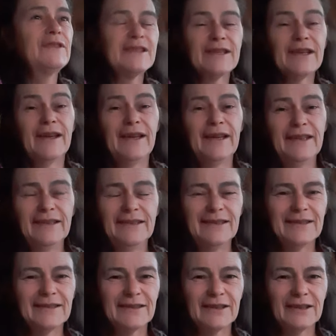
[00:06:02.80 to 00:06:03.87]
to say,
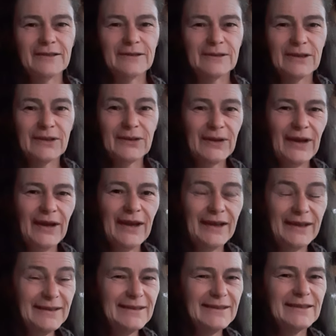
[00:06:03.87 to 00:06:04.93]
uh,
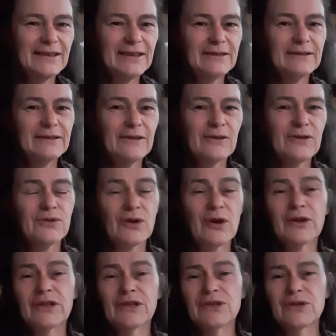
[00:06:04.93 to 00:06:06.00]
okay,
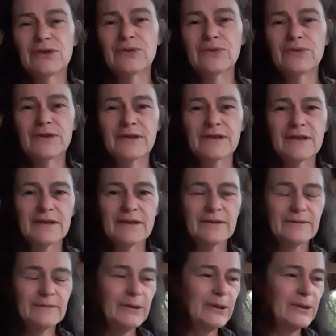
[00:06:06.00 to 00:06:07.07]
drug-induced
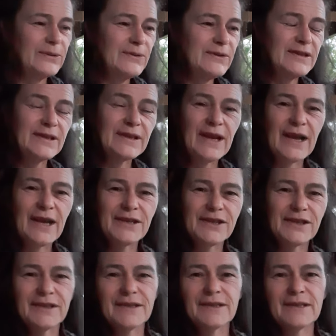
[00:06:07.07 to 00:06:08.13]

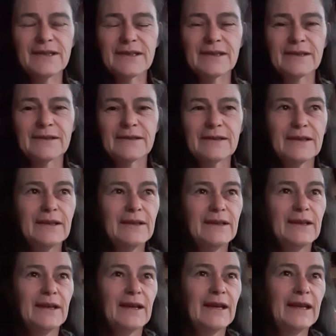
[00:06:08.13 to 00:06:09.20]
hallucinations and
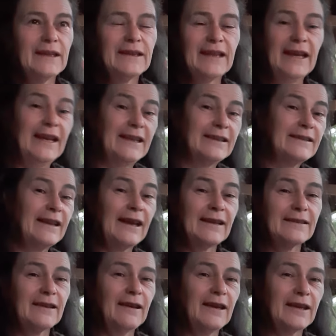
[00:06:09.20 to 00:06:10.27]
and then
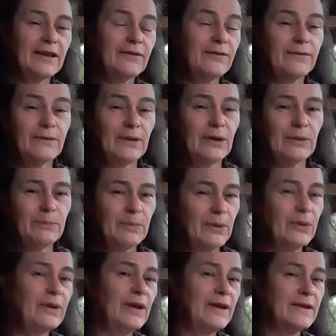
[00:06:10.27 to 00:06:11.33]
that kind of, you know,
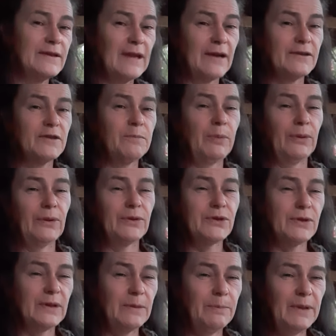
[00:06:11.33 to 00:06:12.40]
okay, now
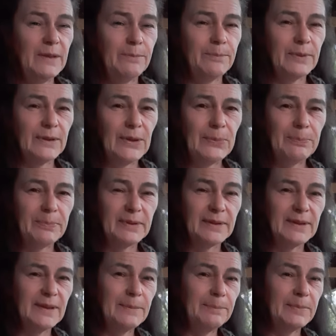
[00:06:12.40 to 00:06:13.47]
spiritually people open
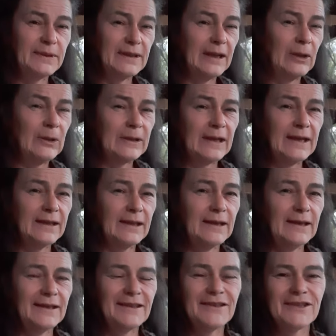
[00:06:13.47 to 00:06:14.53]
up and all that
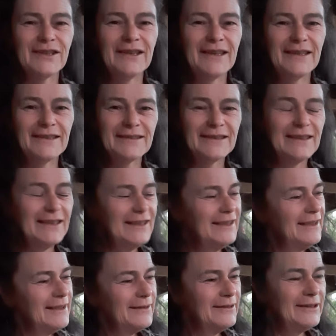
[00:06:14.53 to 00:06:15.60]
kind of jazz.
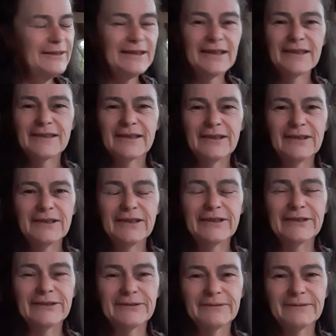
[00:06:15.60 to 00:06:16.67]
Well, that's on you.